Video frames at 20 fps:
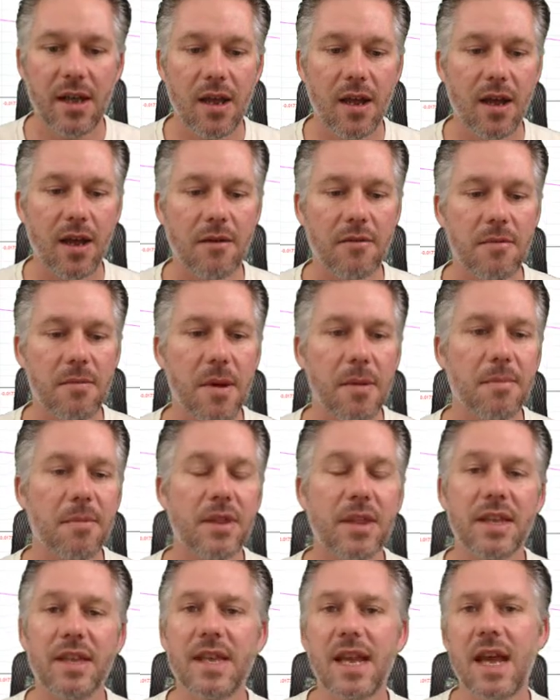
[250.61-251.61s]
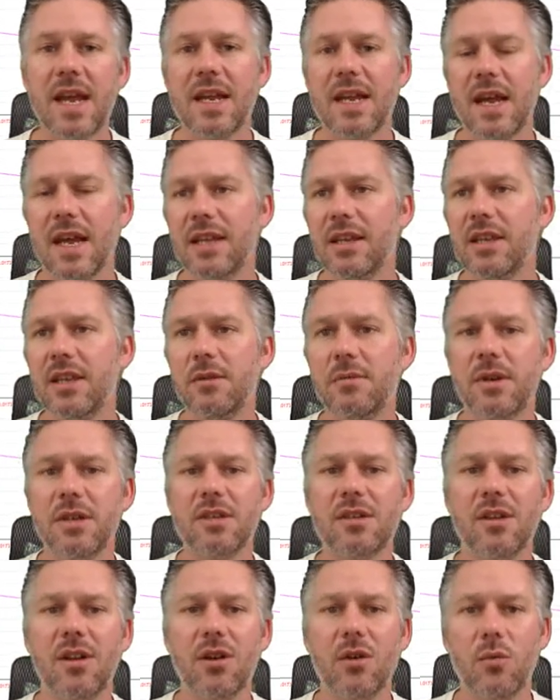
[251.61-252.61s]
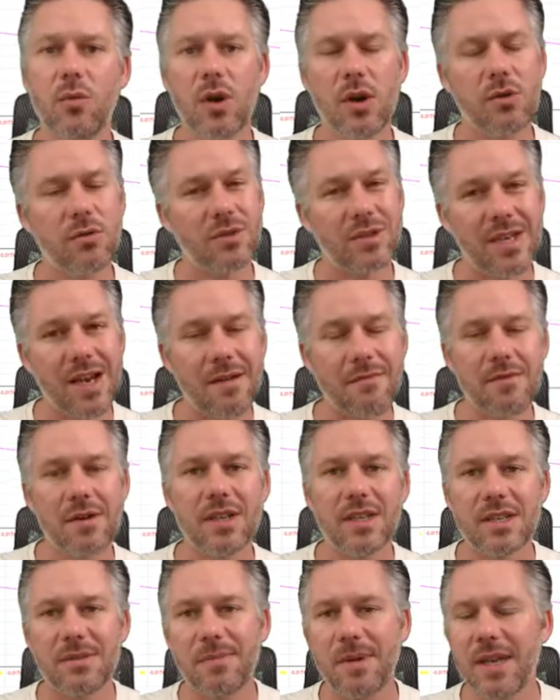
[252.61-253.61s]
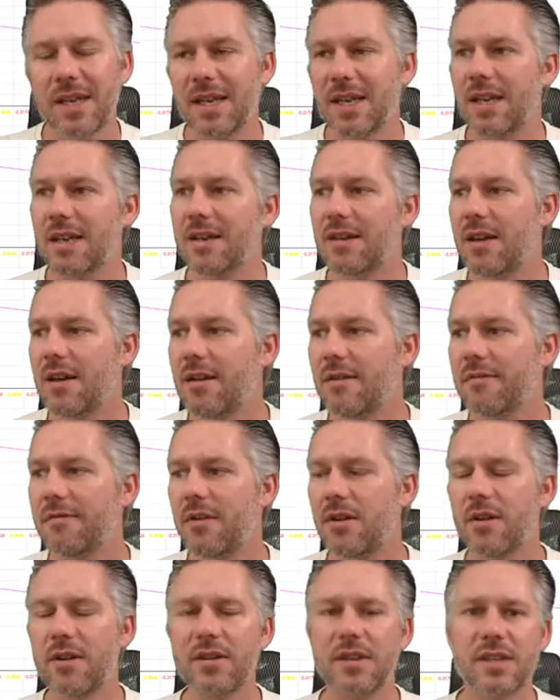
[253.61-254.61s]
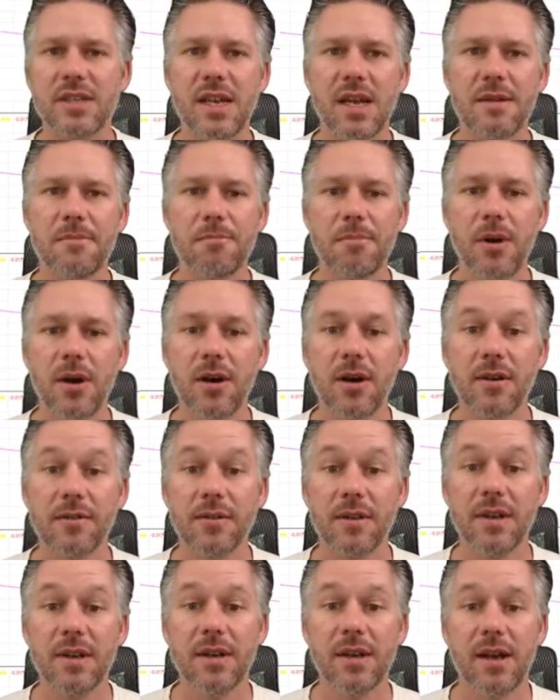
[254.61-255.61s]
Remember, the yen and the US dollar will, generally speaking, follow the same path.